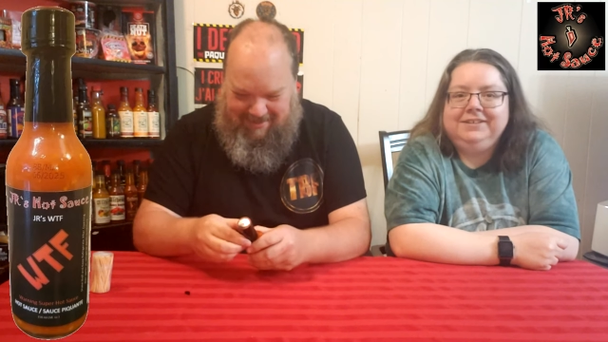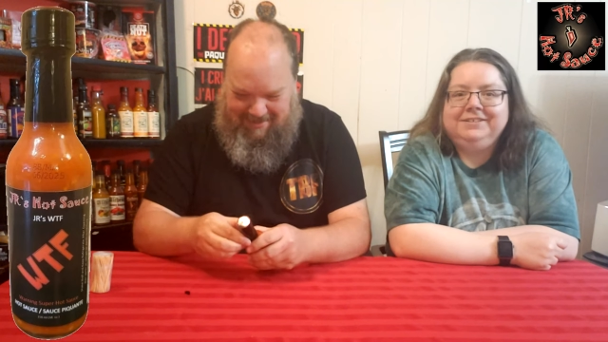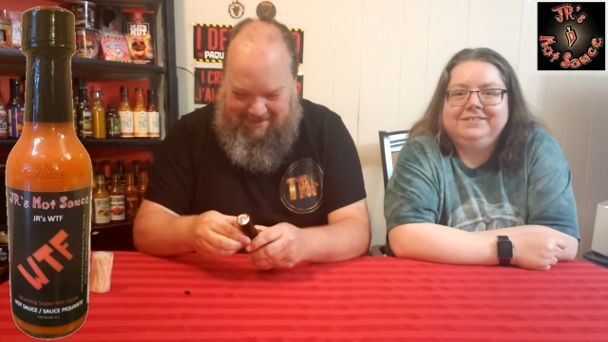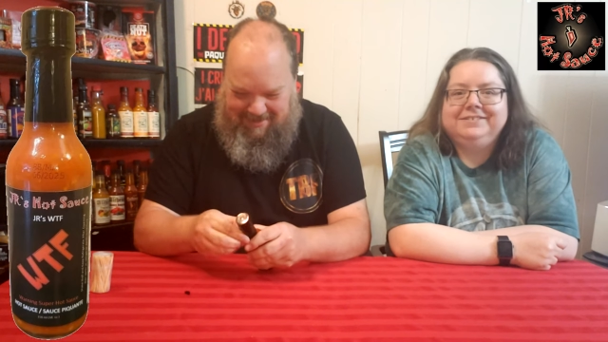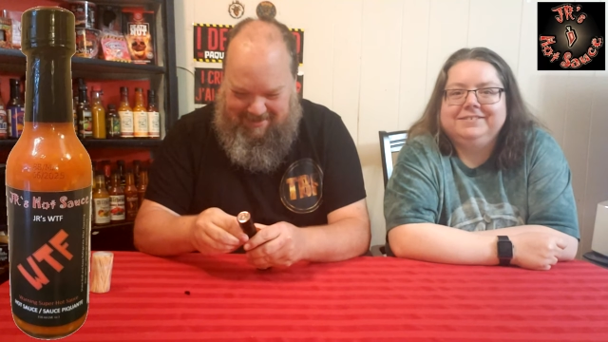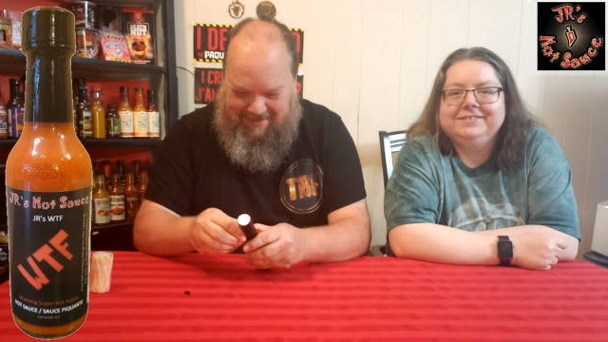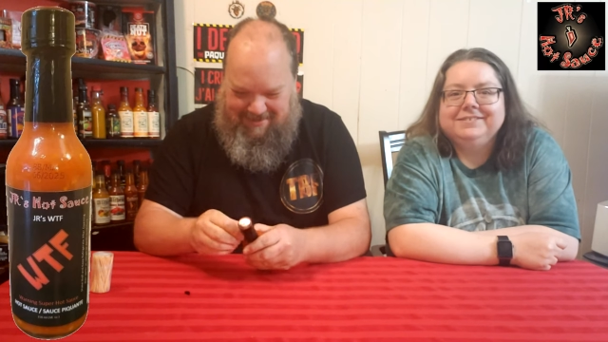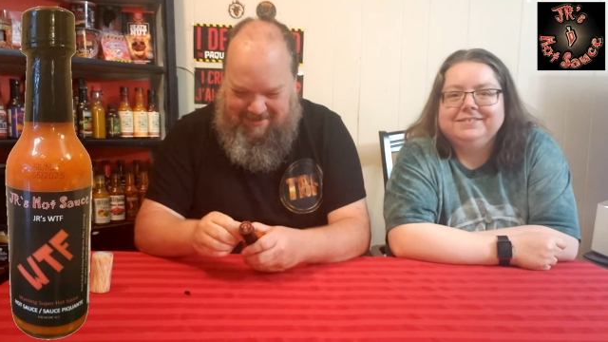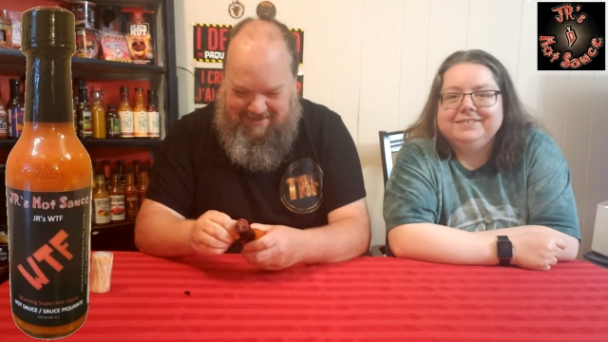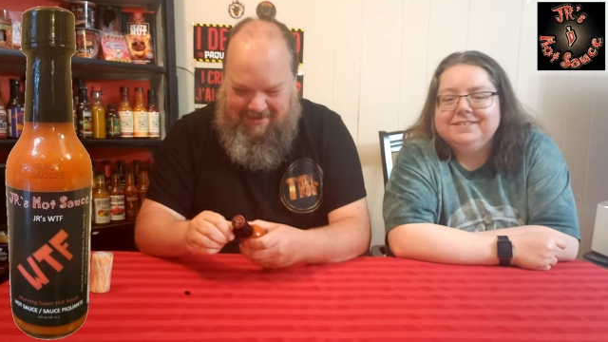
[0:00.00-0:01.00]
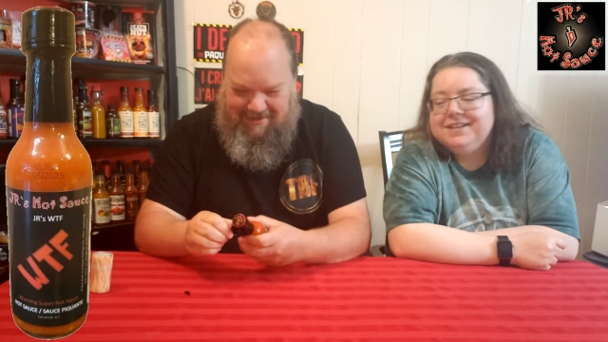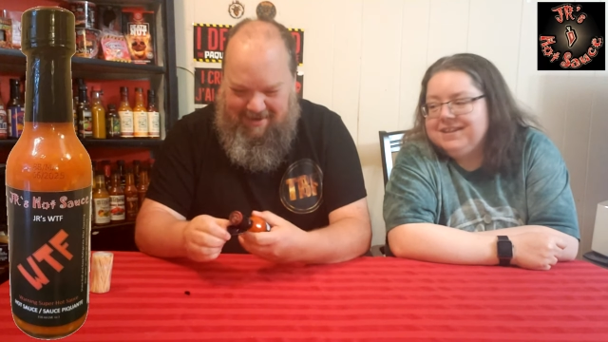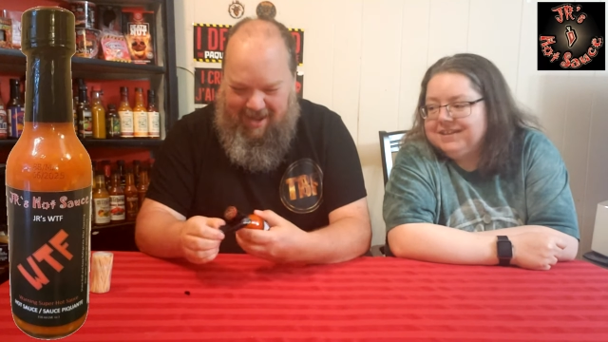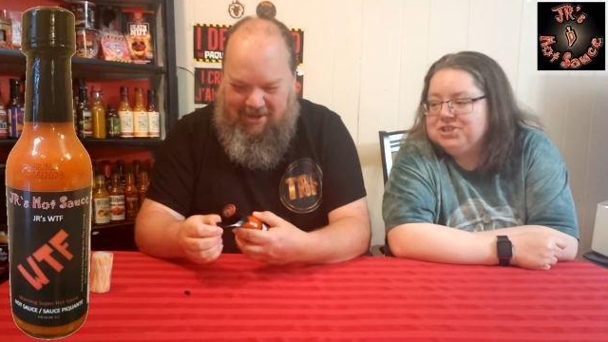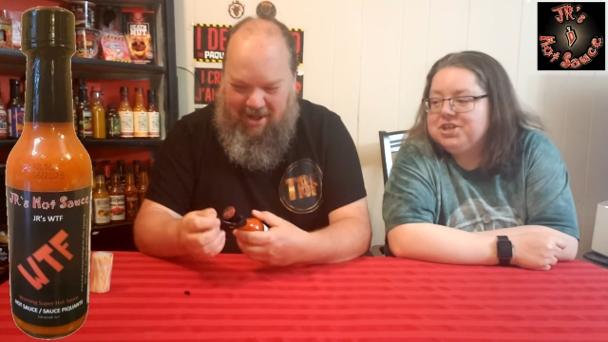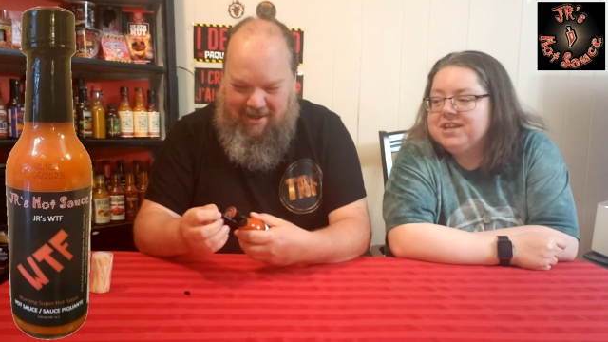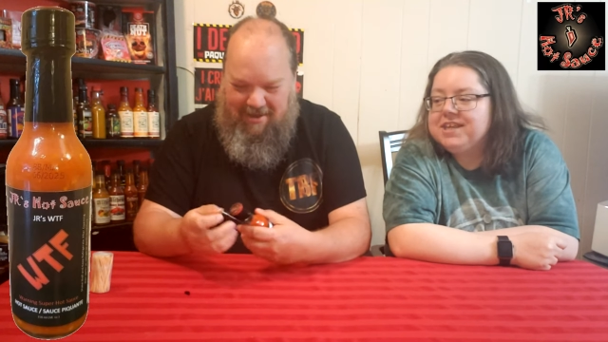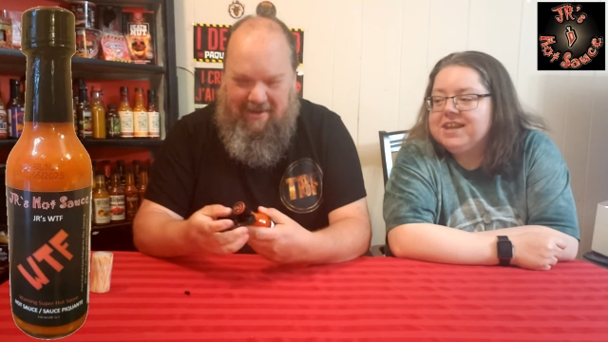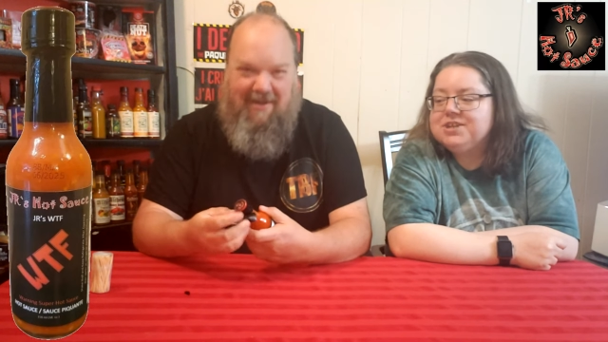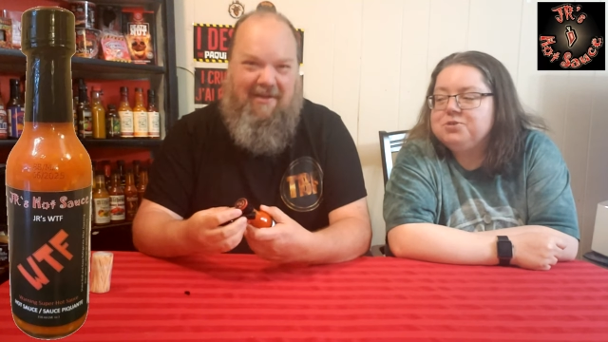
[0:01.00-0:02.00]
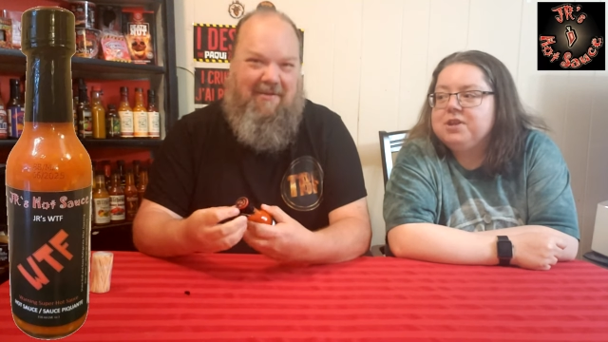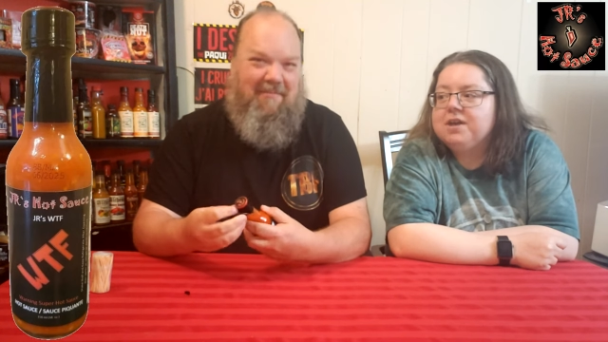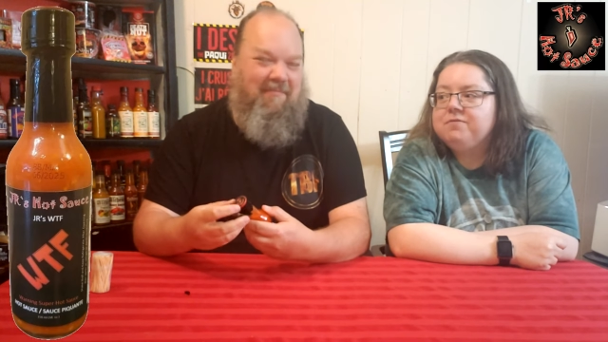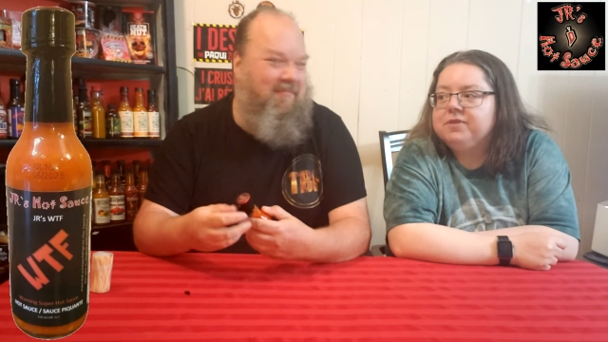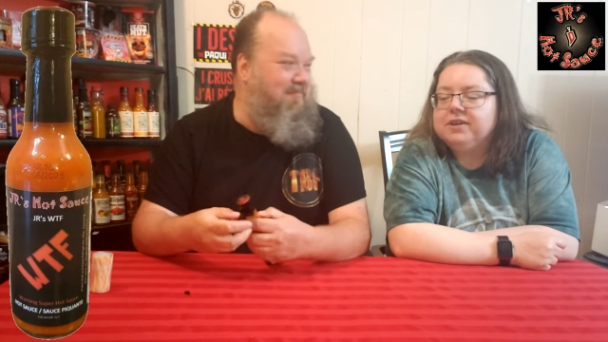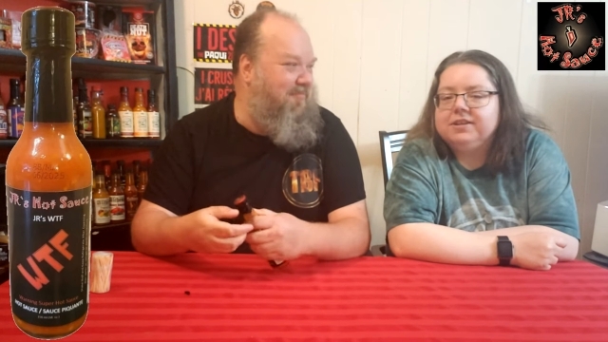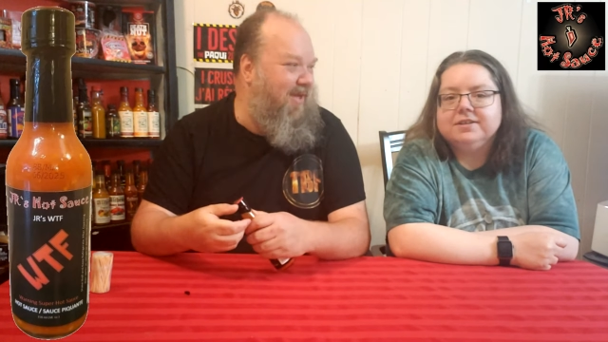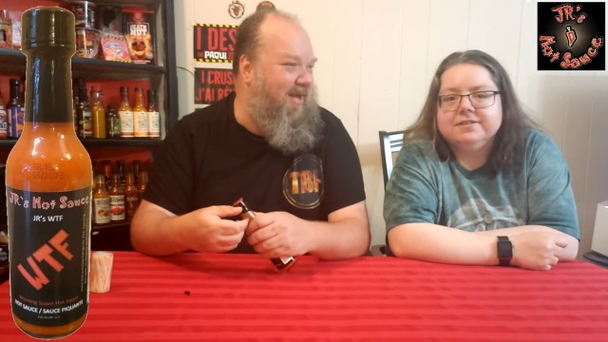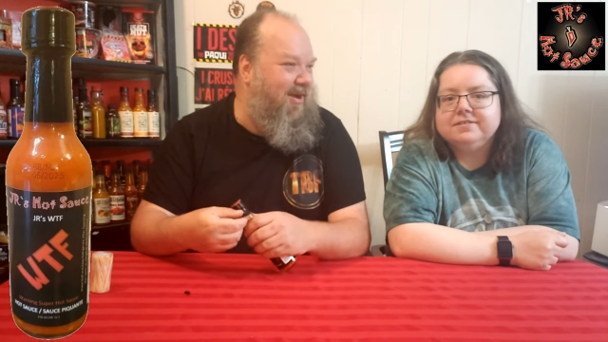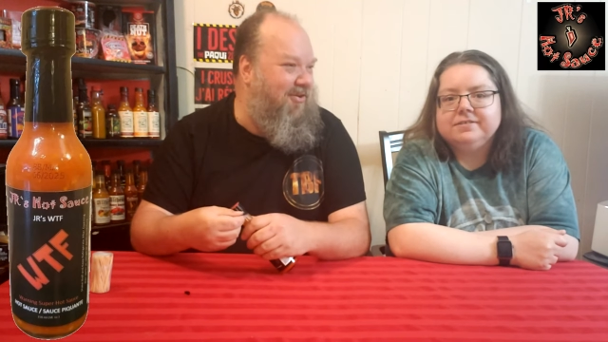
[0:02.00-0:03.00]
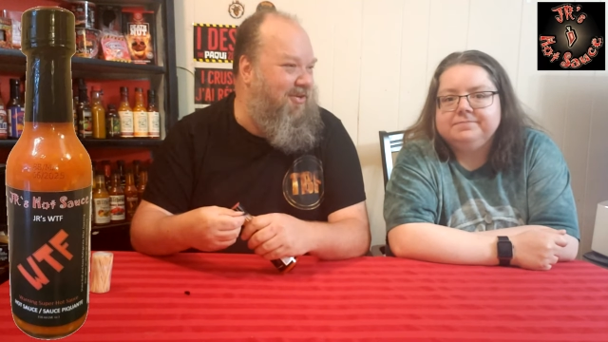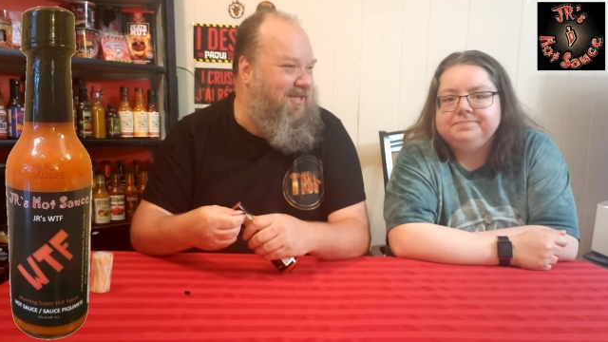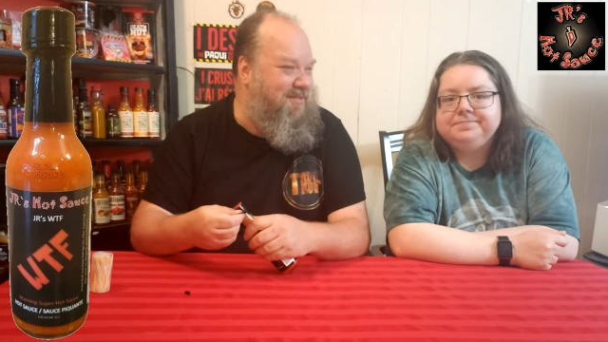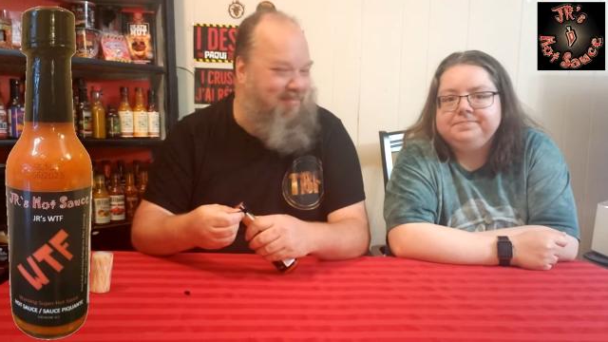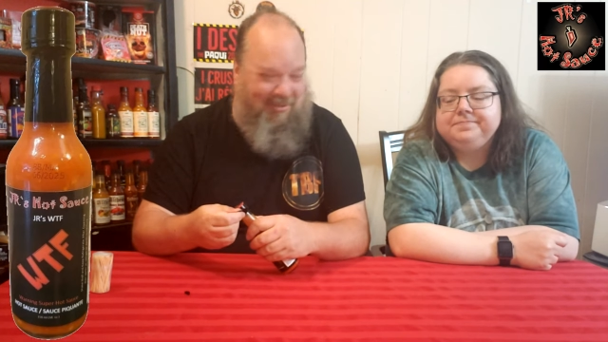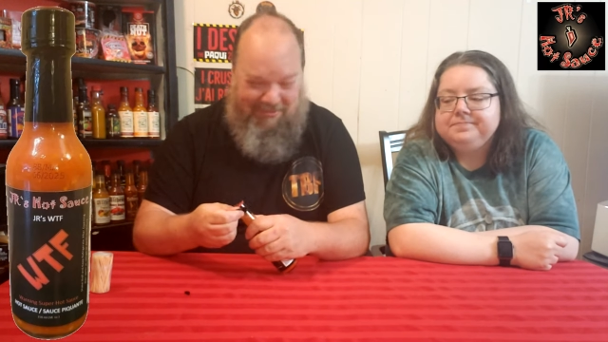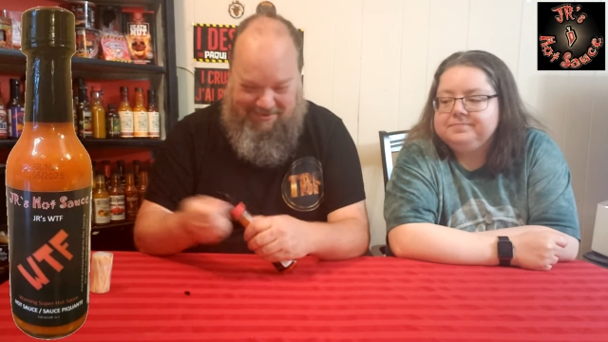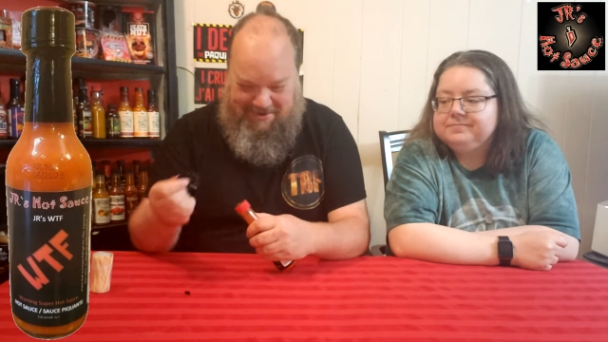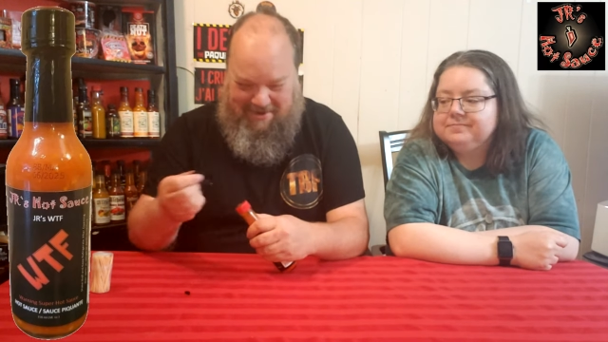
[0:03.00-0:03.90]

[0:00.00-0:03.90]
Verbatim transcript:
Speaker 1: I you didn't get into a knife fight. I called it a spoon.